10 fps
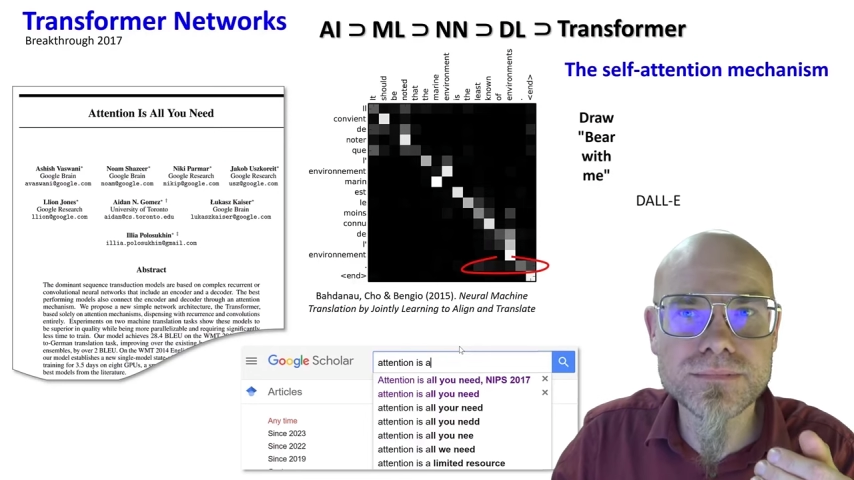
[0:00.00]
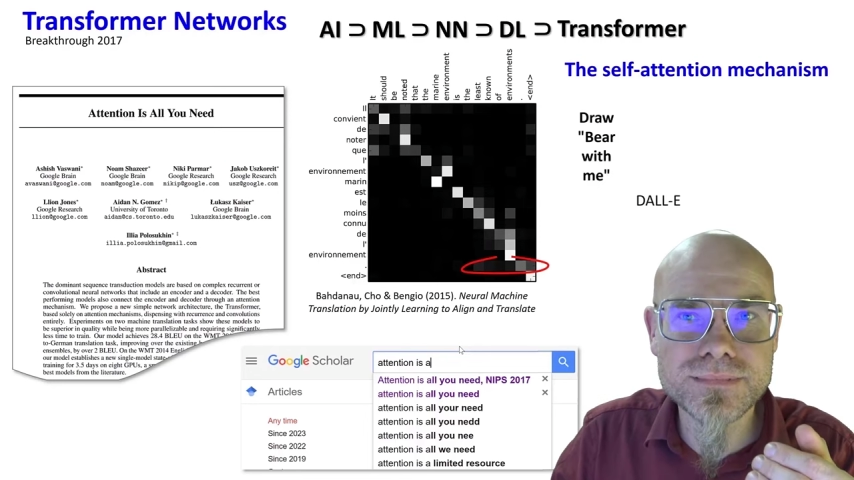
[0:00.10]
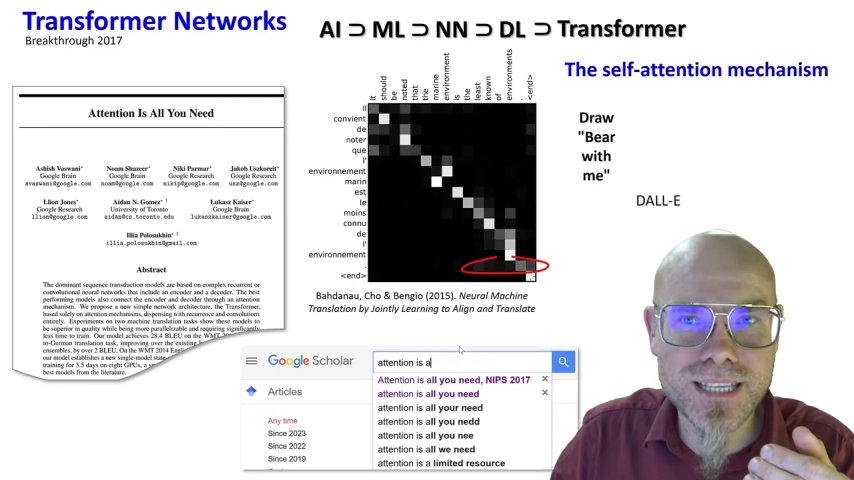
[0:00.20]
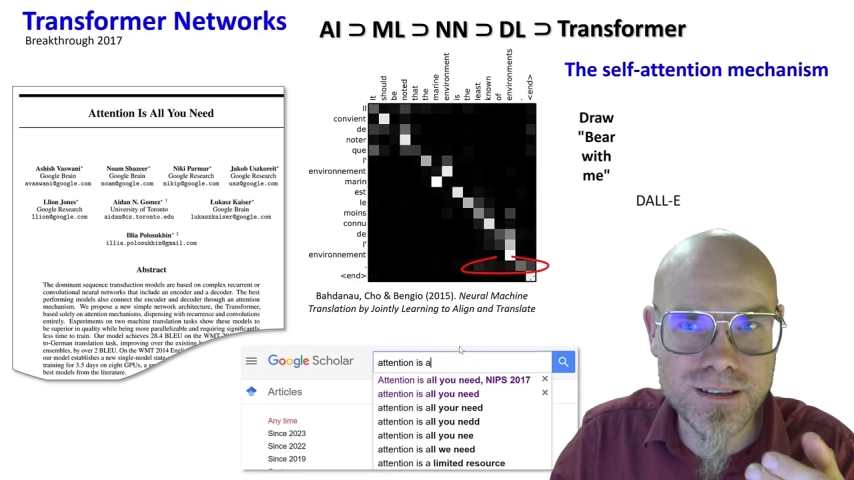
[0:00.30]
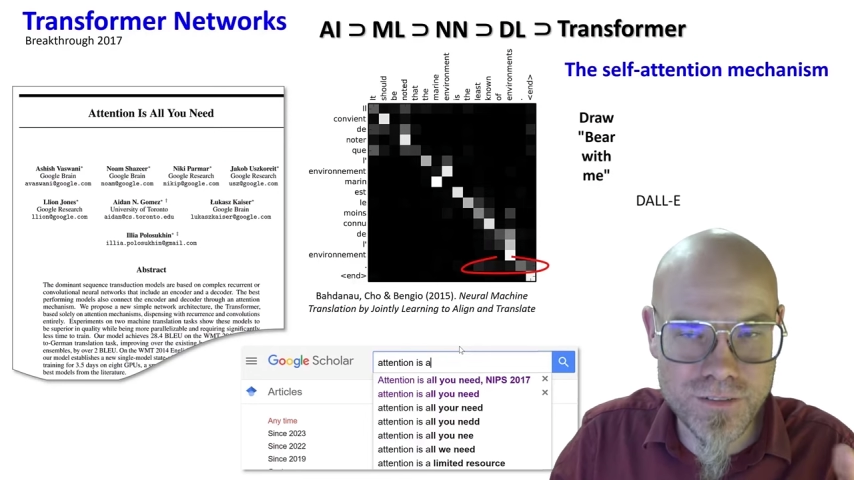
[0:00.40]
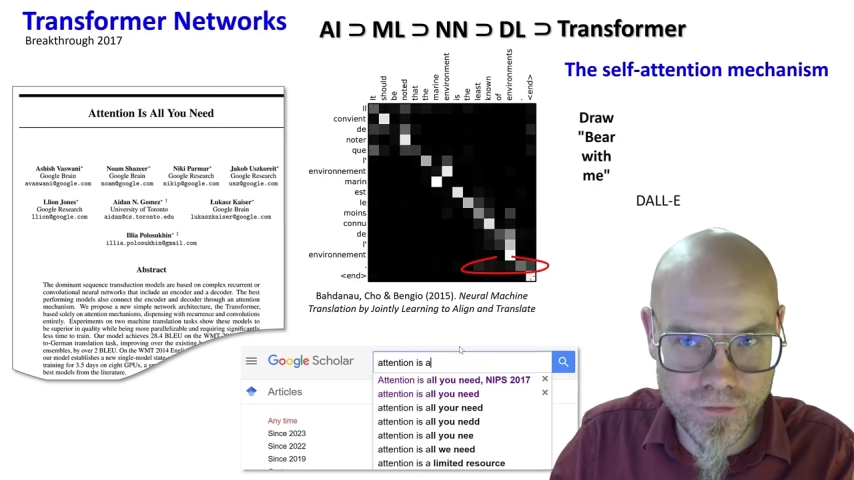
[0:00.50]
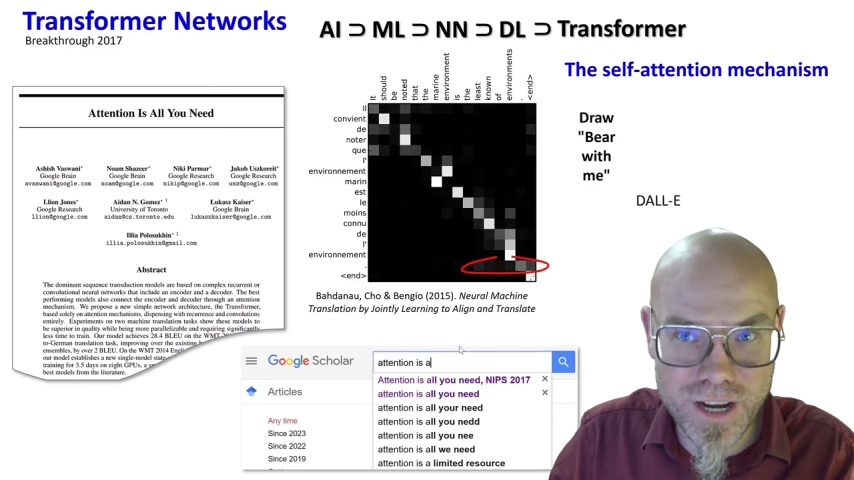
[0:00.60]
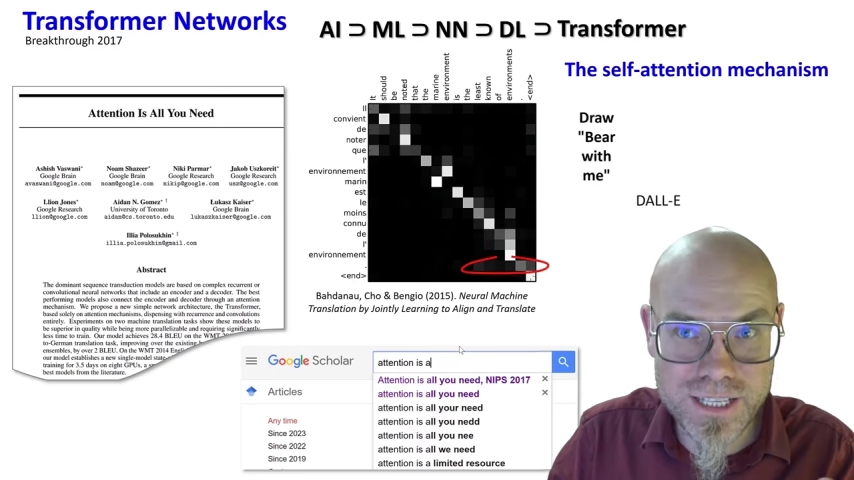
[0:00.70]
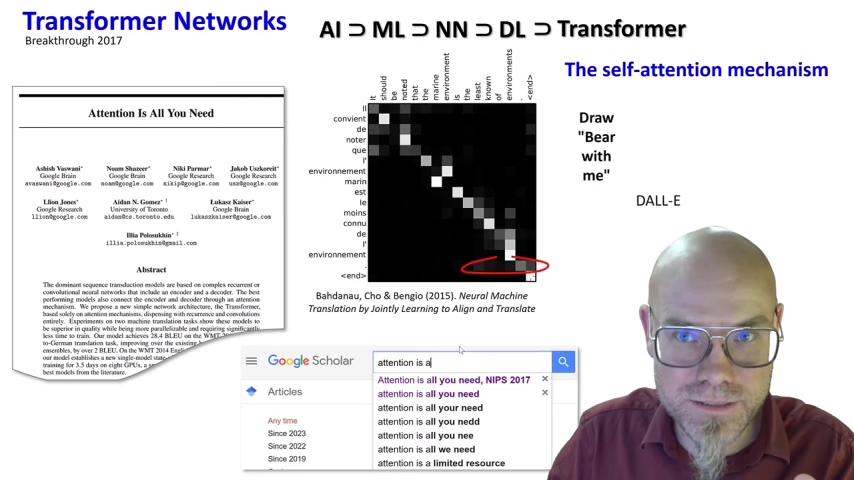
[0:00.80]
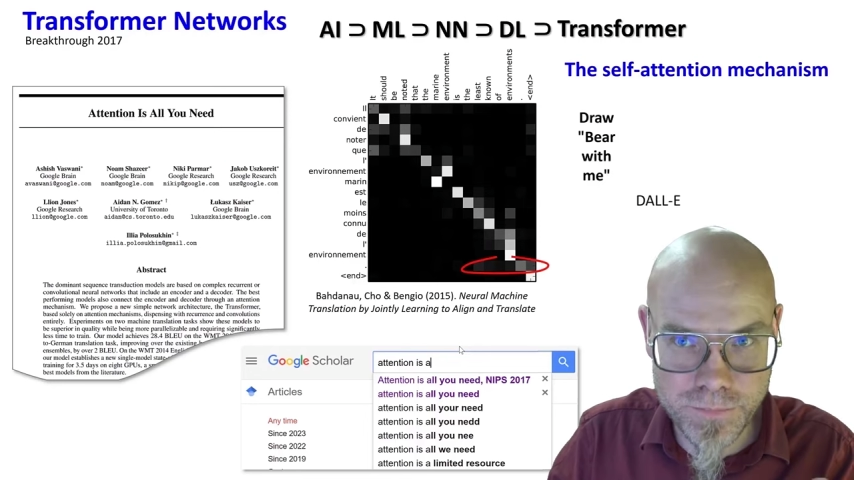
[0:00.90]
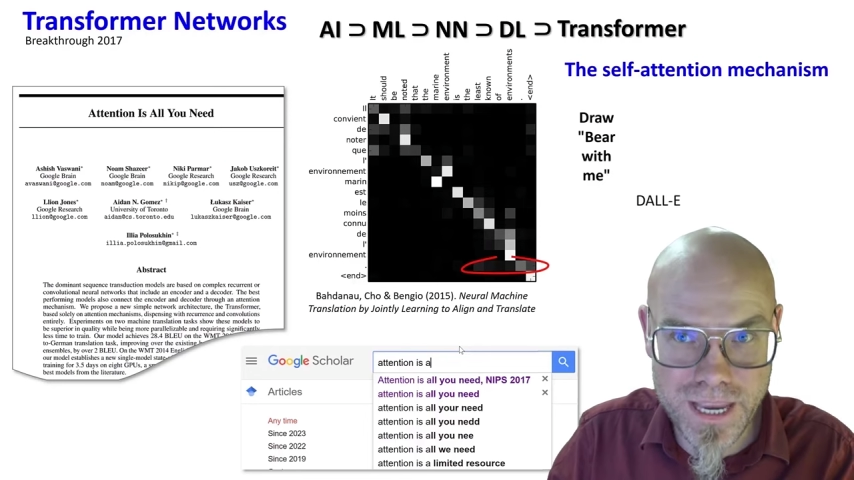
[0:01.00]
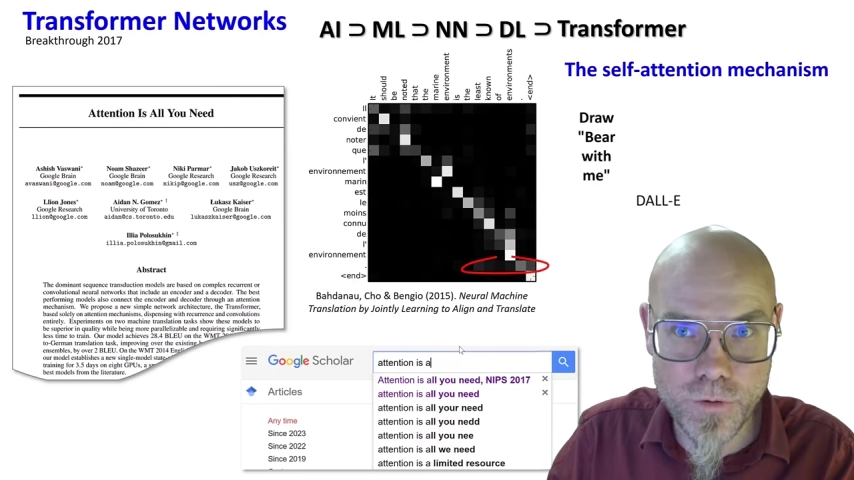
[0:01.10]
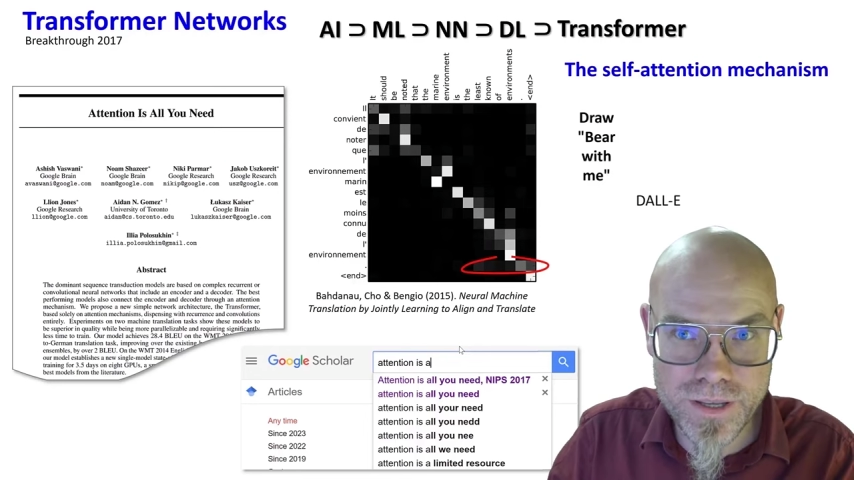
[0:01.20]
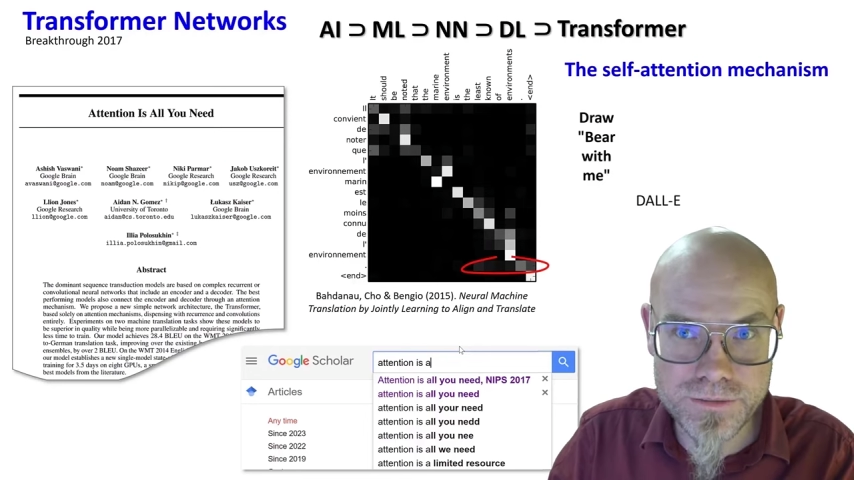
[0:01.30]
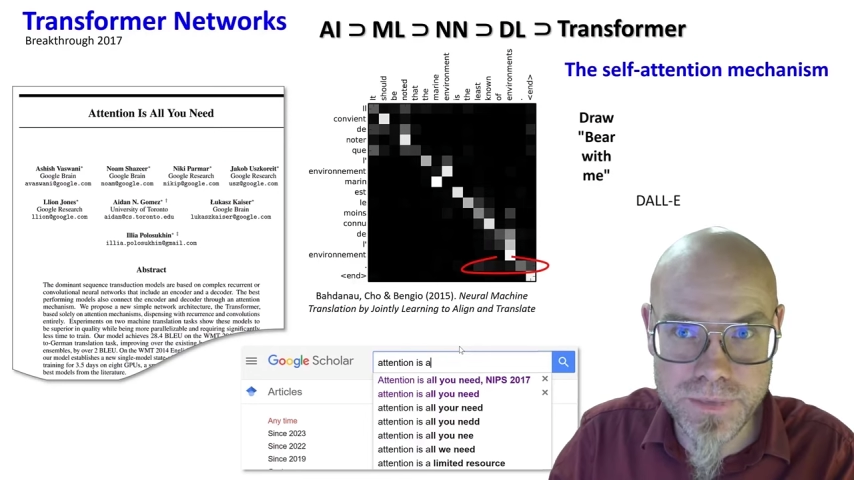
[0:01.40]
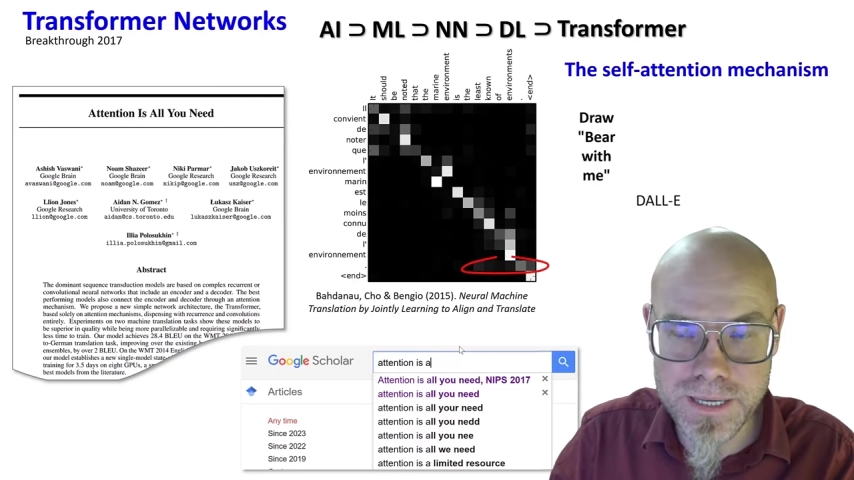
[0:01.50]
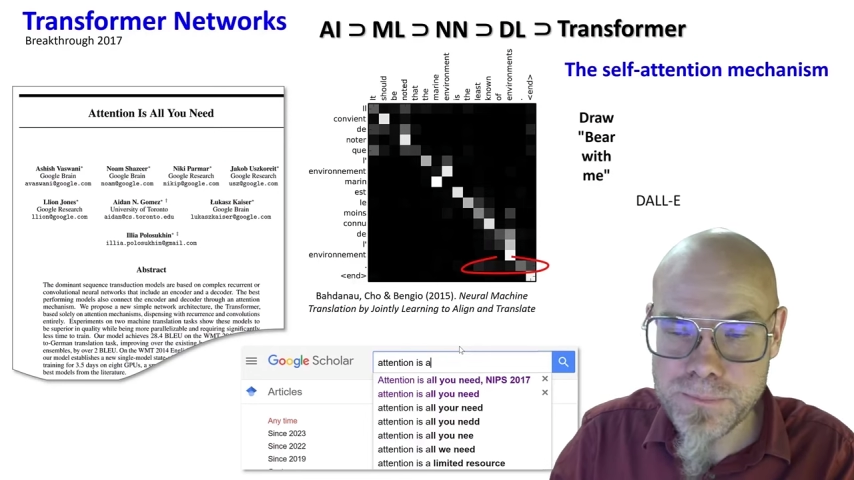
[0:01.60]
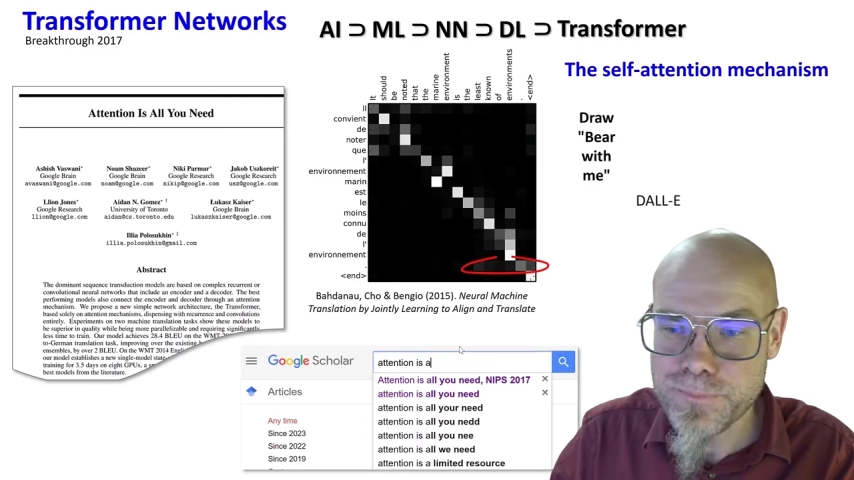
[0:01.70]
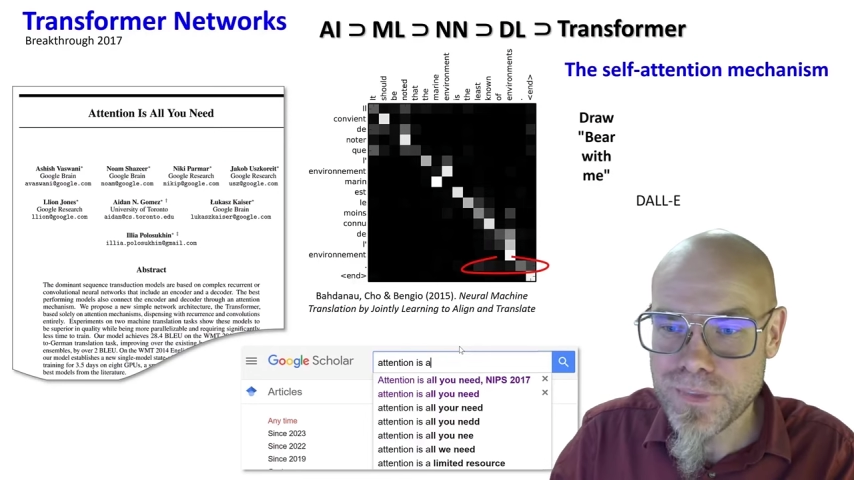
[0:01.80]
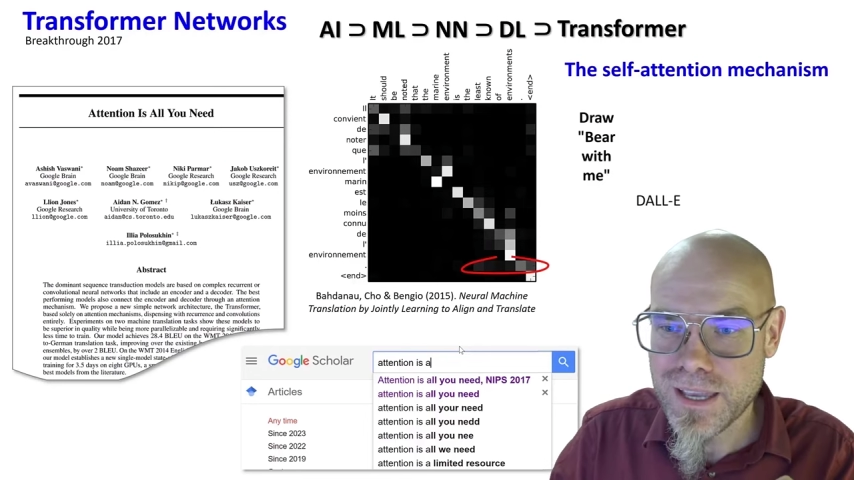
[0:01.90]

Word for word: the phrase bear with me